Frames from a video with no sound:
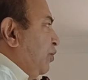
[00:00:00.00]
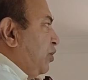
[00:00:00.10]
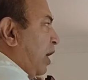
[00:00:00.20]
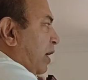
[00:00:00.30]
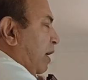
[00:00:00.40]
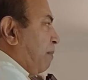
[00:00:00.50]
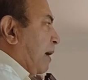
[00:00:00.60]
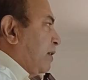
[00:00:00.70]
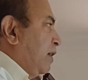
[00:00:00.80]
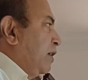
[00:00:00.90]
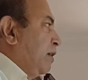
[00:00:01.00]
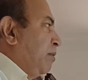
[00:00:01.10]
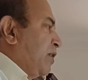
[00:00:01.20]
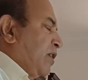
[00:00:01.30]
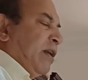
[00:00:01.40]
Generator percentage
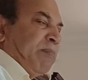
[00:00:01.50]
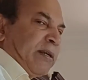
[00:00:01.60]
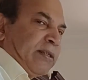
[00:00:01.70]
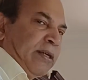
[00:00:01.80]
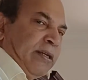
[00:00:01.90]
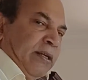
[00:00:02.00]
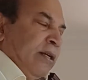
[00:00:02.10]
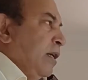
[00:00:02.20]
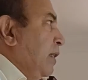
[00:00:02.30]
is 10%.